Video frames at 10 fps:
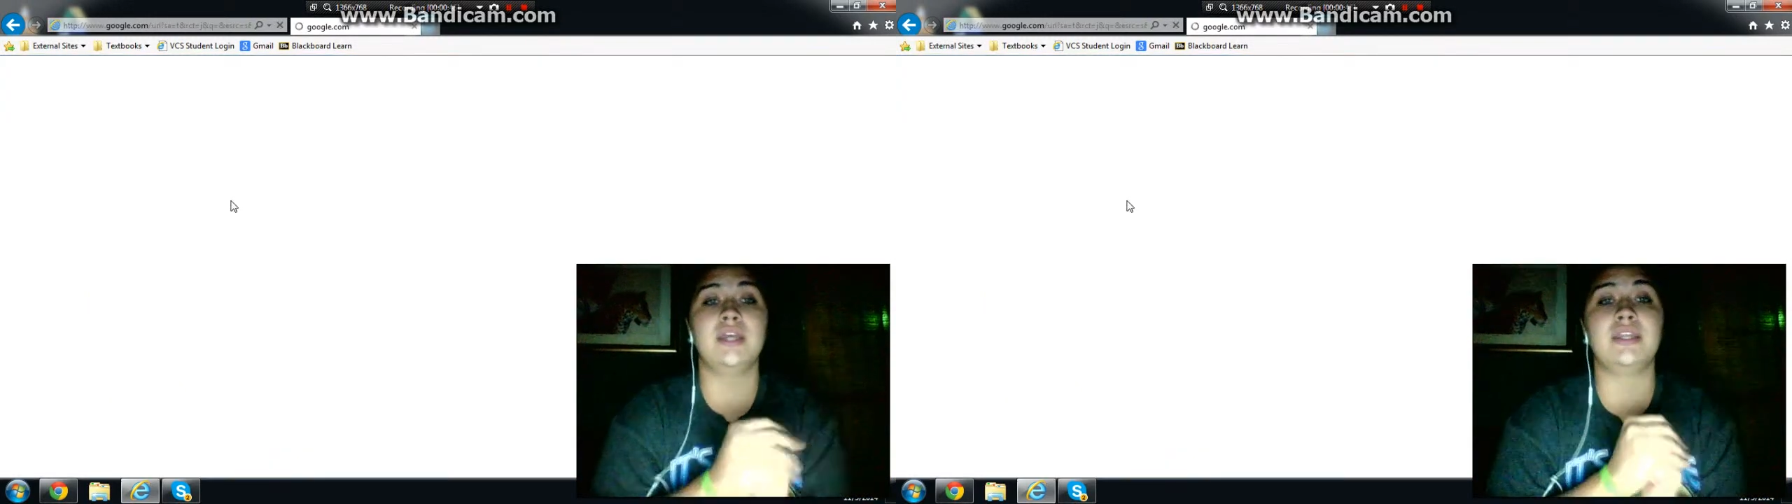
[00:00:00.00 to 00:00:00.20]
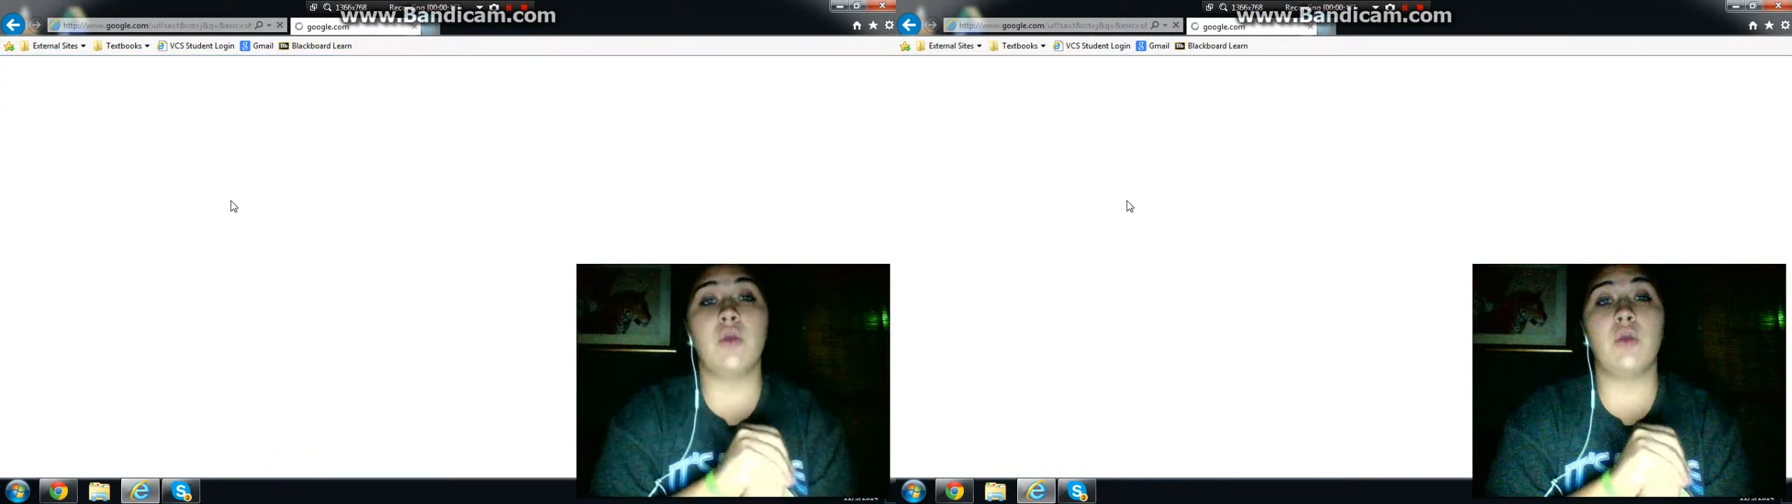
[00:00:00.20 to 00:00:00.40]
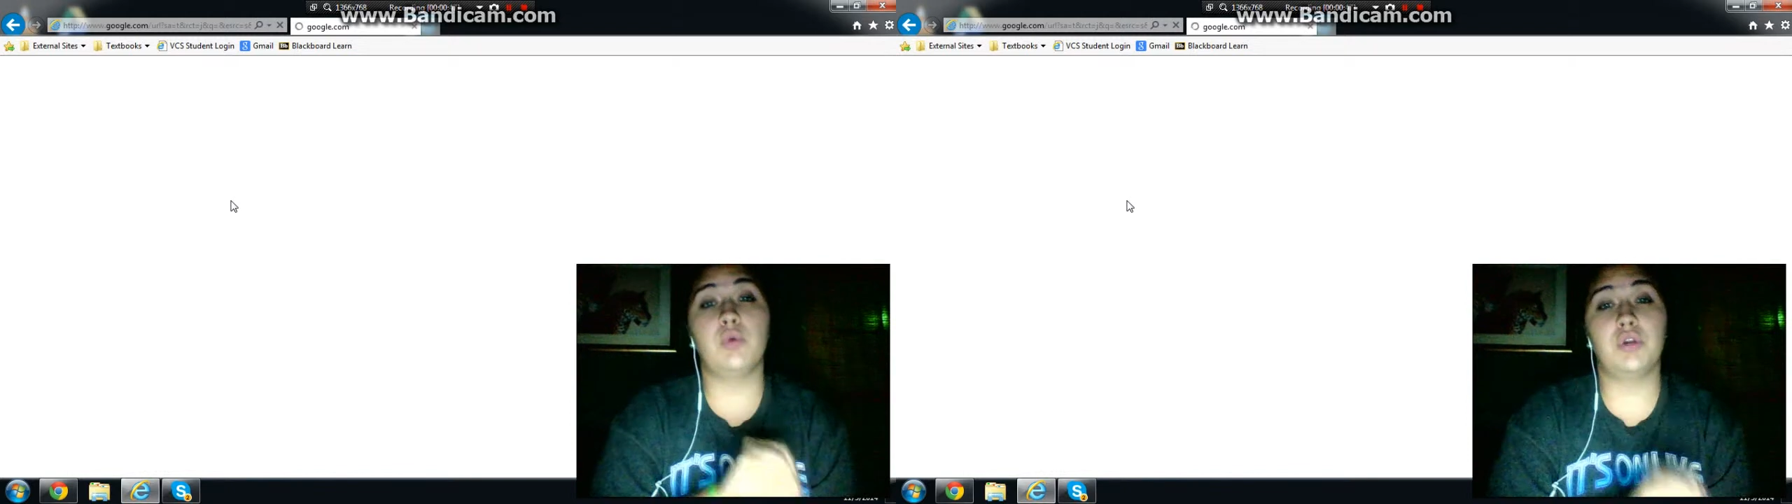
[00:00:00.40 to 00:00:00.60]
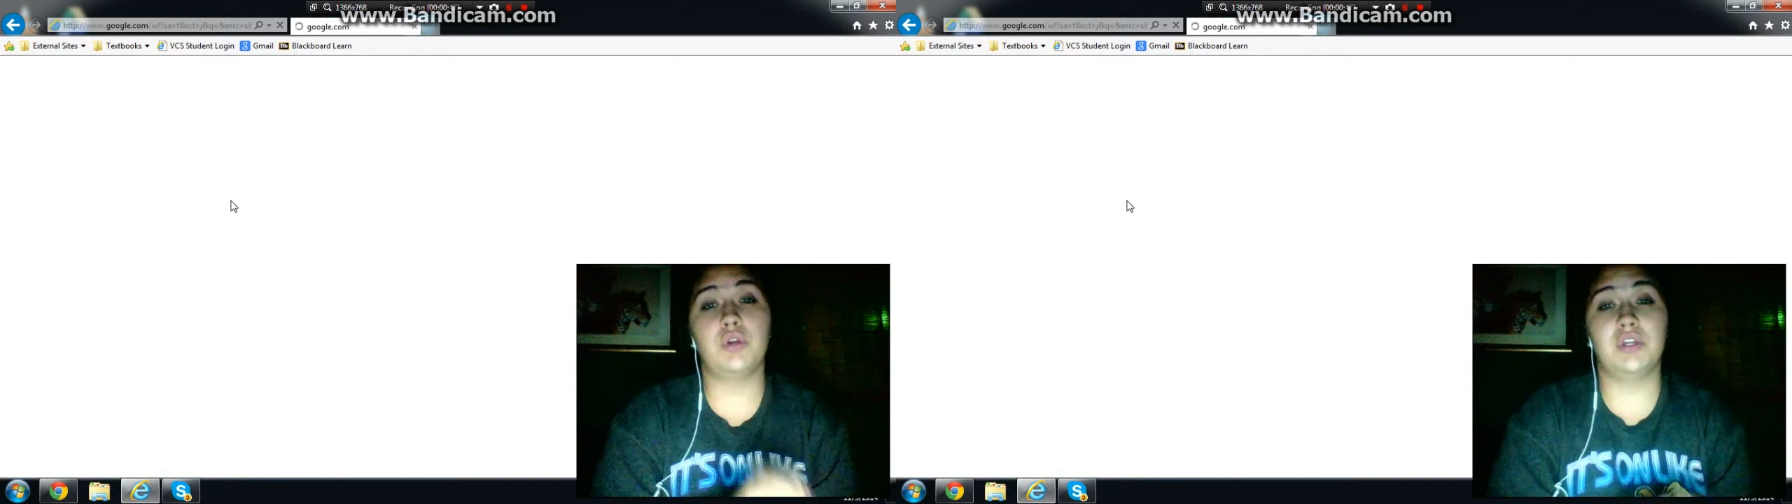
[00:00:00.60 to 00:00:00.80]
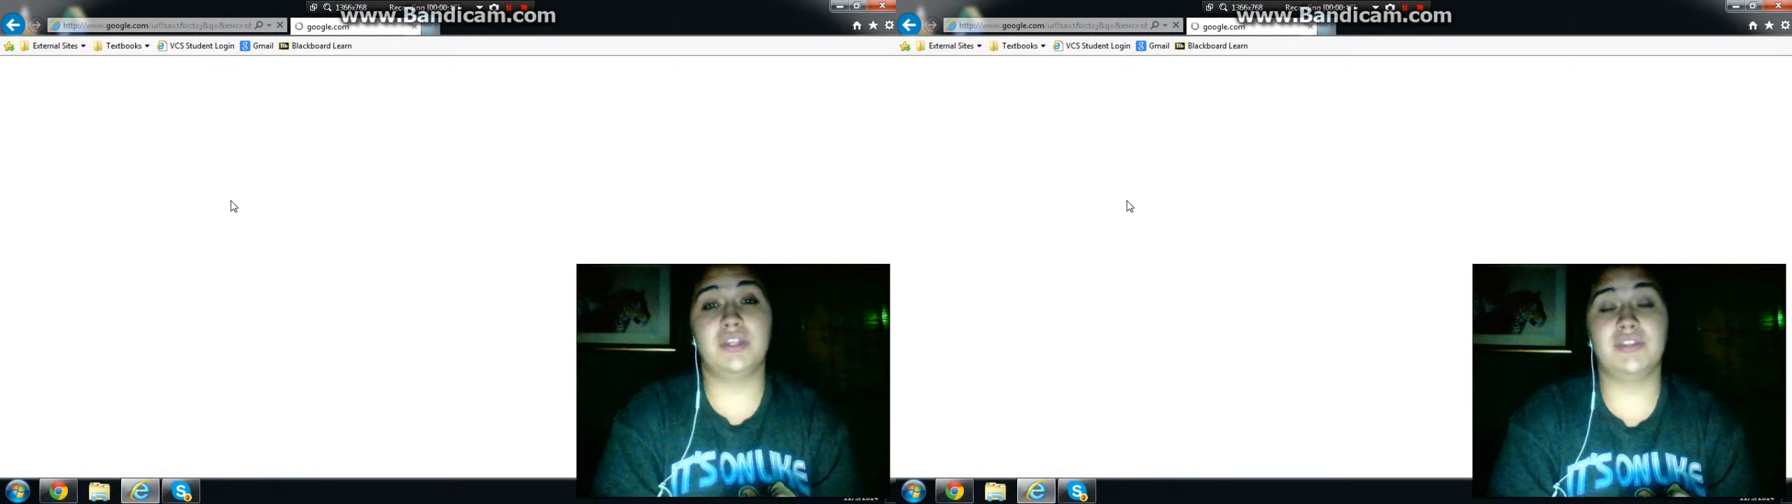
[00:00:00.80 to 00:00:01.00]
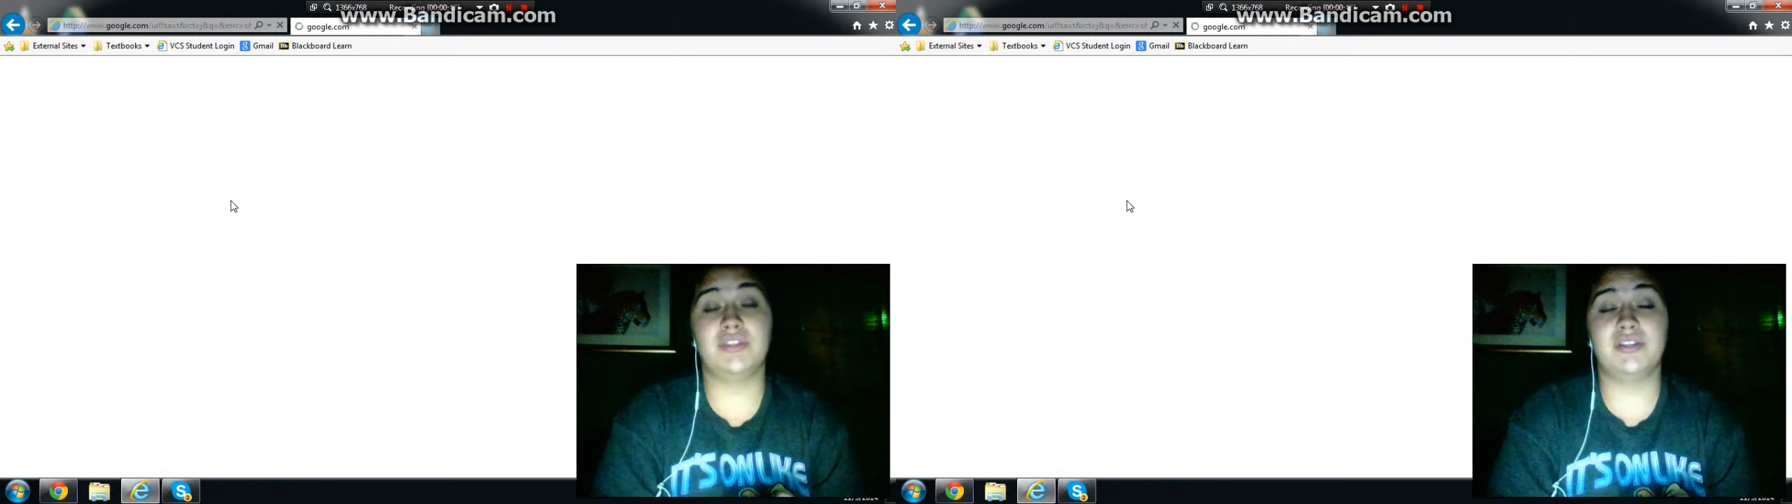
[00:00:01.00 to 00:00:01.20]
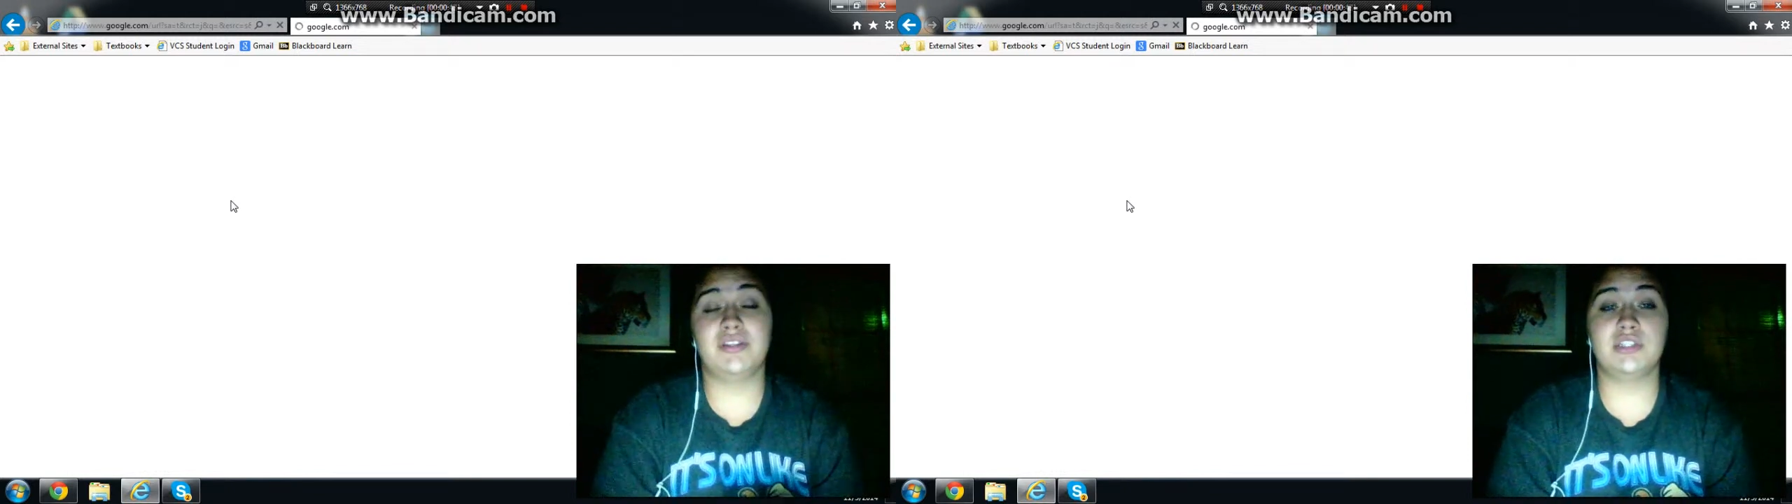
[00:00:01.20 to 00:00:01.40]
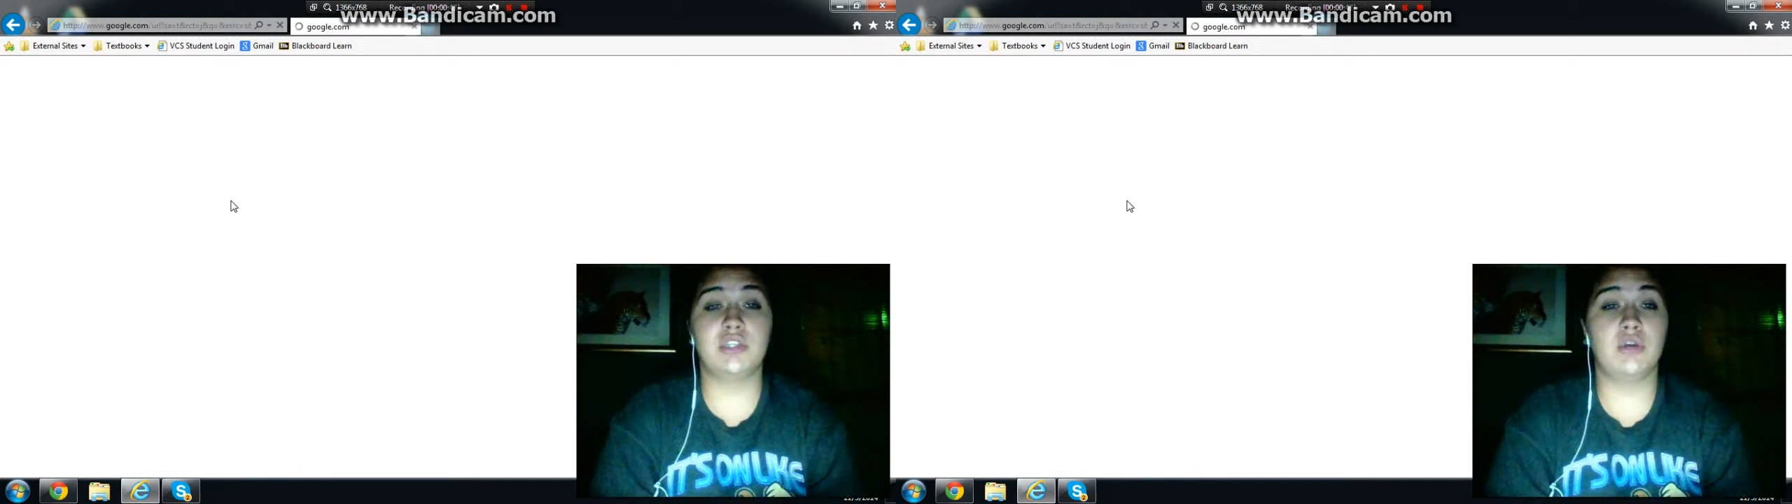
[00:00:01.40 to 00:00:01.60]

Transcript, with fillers: now warning there's going to be a